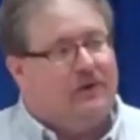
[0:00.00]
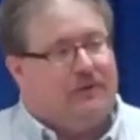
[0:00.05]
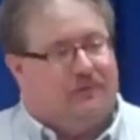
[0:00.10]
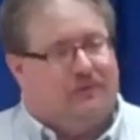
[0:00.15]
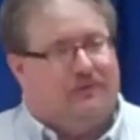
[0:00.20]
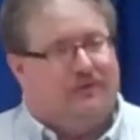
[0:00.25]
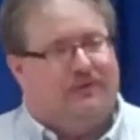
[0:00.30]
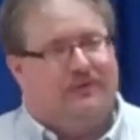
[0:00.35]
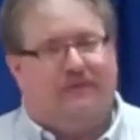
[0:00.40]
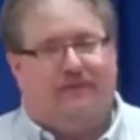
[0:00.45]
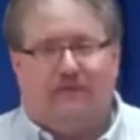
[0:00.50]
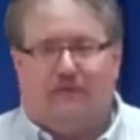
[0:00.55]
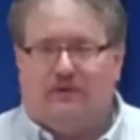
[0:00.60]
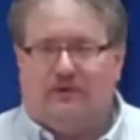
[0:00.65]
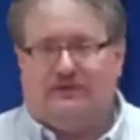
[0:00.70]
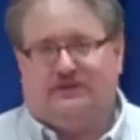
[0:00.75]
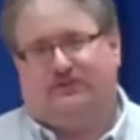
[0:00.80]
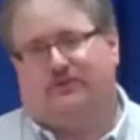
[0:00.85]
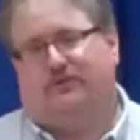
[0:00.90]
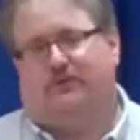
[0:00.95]
or the
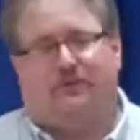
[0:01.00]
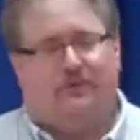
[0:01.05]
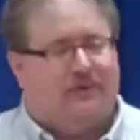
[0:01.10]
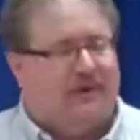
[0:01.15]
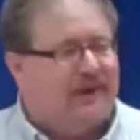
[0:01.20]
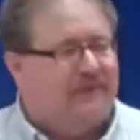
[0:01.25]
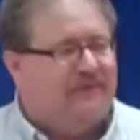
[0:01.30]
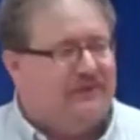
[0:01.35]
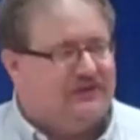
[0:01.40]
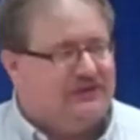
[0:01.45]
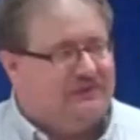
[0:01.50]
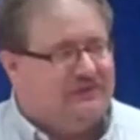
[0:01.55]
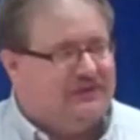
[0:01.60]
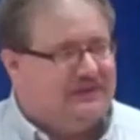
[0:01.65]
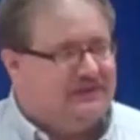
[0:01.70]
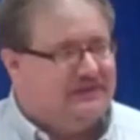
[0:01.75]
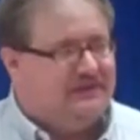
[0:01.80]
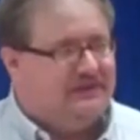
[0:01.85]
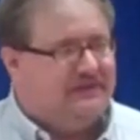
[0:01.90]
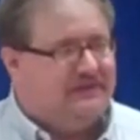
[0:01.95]
four historical crime fiction
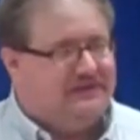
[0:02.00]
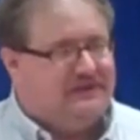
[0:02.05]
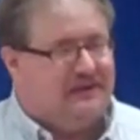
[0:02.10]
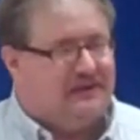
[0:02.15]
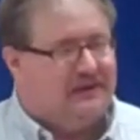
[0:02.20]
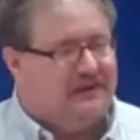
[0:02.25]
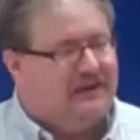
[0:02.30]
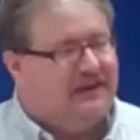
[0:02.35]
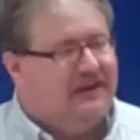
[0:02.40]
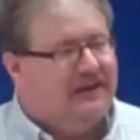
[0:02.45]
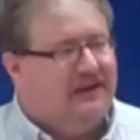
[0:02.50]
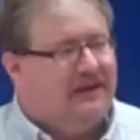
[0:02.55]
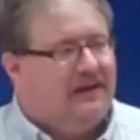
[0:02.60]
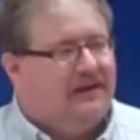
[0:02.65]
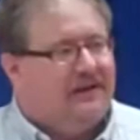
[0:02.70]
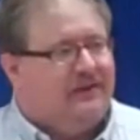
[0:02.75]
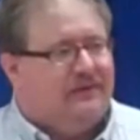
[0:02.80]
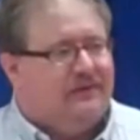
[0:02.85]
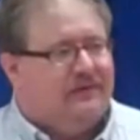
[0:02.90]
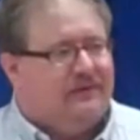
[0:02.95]
pieces he's done.
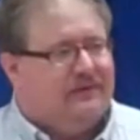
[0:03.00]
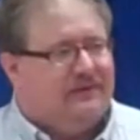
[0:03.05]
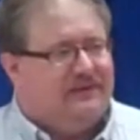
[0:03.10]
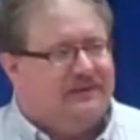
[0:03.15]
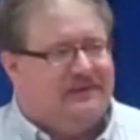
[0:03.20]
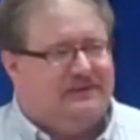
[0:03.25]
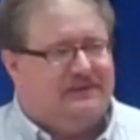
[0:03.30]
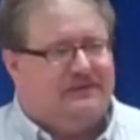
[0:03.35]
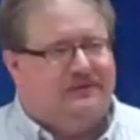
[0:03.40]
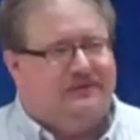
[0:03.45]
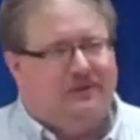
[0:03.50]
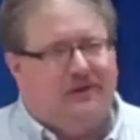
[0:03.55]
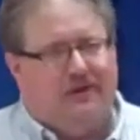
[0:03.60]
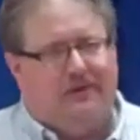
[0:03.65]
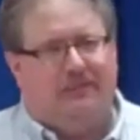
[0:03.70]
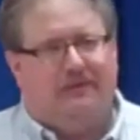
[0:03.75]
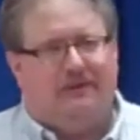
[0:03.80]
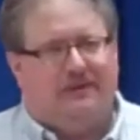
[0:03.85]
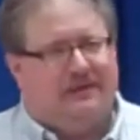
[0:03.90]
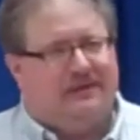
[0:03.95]
There is
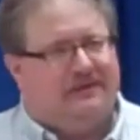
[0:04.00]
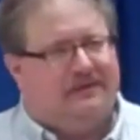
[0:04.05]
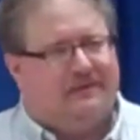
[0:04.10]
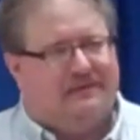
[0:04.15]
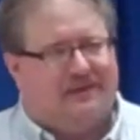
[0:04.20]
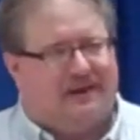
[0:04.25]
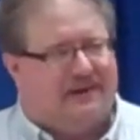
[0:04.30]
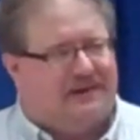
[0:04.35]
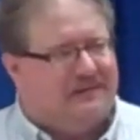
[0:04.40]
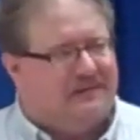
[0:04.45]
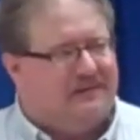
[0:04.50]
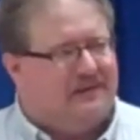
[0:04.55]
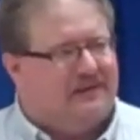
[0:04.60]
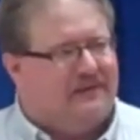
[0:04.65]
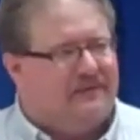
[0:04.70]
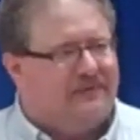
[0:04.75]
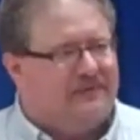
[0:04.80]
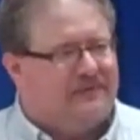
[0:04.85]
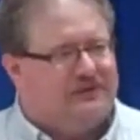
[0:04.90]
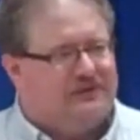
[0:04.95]
nobody that I can
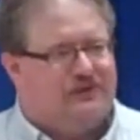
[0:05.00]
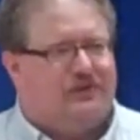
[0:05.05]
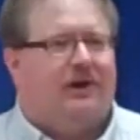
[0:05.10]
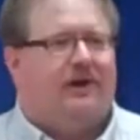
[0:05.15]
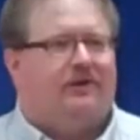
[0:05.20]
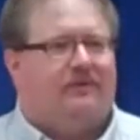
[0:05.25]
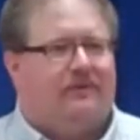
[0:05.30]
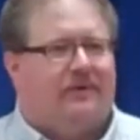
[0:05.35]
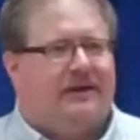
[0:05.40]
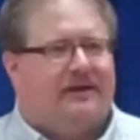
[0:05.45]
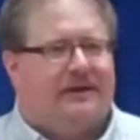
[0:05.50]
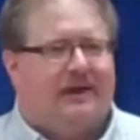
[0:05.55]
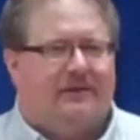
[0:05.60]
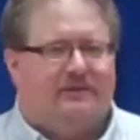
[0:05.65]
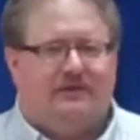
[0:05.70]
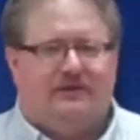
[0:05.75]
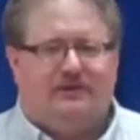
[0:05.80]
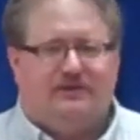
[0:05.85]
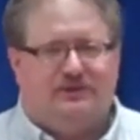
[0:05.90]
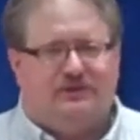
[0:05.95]
think of in this genre right now
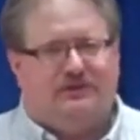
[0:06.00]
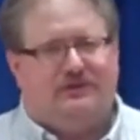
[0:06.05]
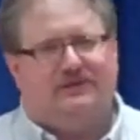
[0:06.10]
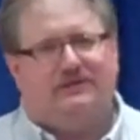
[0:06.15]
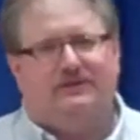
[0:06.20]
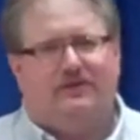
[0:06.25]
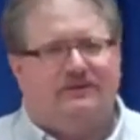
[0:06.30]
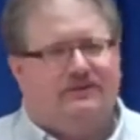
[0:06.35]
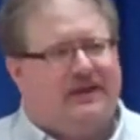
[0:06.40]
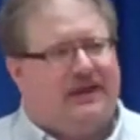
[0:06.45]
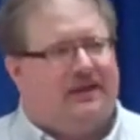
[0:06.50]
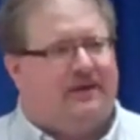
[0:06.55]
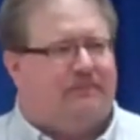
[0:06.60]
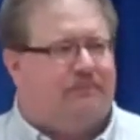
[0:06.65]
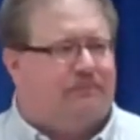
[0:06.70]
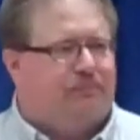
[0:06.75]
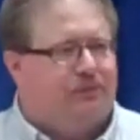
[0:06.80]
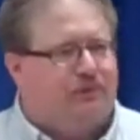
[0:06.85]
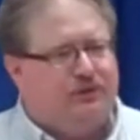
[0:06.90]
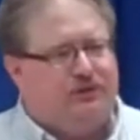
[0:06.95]
that just knows how to
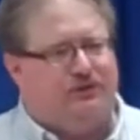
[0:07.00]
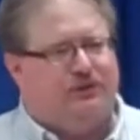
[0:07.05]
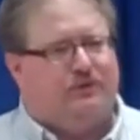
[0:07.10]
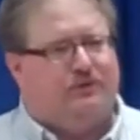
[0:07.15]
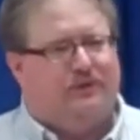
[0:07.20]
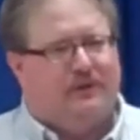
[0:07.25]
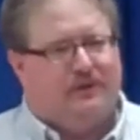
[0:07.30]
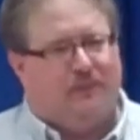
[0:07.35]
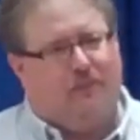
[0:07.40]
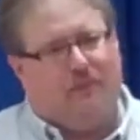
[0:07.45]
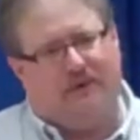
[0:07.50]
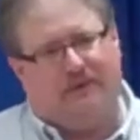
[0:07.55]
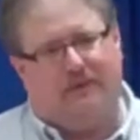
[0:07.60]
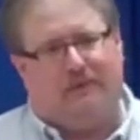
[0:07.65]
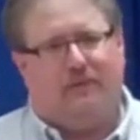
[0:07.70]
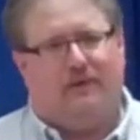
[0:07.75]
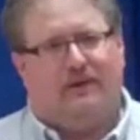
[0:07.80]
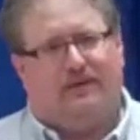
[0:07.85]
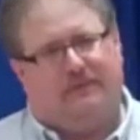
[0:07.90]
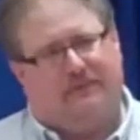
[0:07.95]
put you in what,
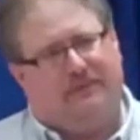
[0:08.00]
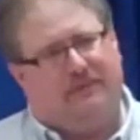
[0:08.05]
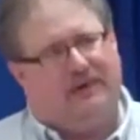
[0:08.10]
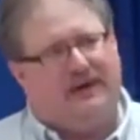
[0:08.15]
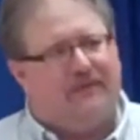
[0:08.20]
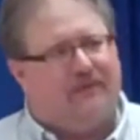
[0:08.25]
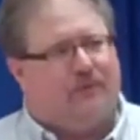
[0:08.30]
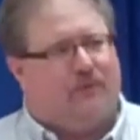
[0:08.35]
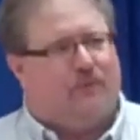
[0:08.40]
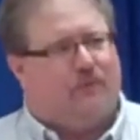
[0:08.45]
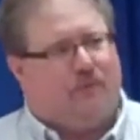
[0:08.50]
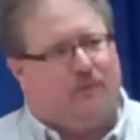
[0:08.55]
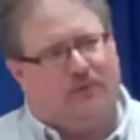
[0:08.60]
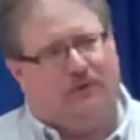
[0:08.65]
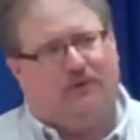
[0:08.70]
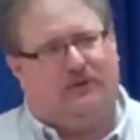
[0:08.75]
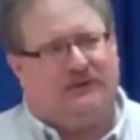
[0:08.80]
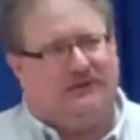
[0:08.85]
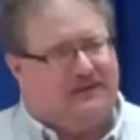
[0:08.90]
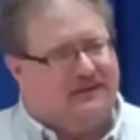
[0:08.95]
whatever
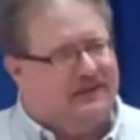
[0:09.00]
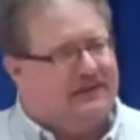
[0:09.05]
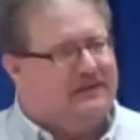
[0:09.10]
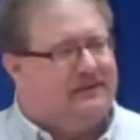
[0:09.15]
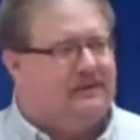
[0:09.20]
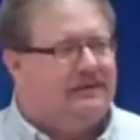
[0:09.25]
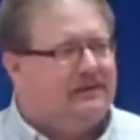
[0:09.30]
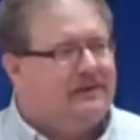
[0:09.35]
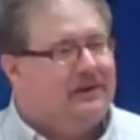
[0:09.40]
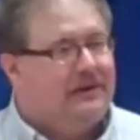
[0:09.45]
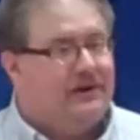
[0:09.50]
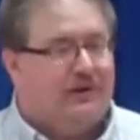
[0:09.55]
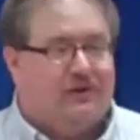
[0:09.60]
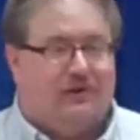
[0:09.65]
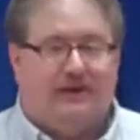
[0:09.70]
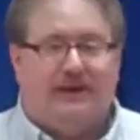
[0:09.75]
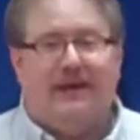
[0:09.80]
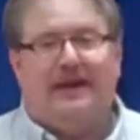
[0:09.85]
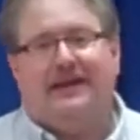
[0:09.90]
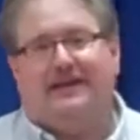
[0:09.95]
world he
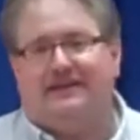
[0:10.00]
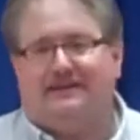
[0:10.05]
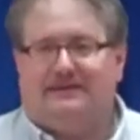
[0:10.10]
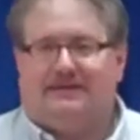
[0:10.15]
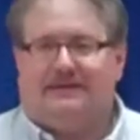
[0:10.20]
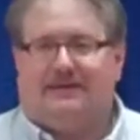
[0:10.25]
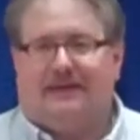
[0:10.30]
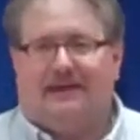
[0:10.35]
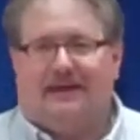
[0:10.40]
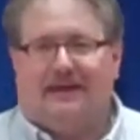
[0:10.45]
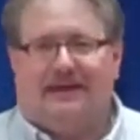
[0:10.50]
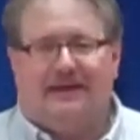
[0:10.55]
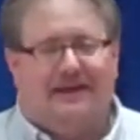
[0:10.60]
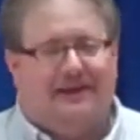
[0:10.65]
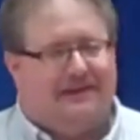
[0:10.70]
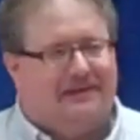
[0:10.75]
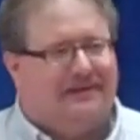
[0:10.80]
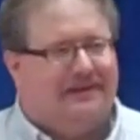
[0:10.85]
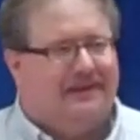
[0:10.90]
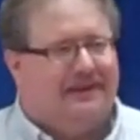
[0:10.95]
creates.
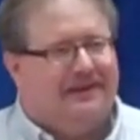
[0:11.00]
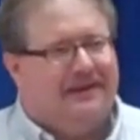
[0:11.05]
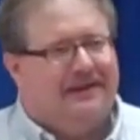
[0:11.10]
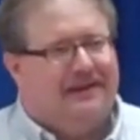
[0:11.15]
And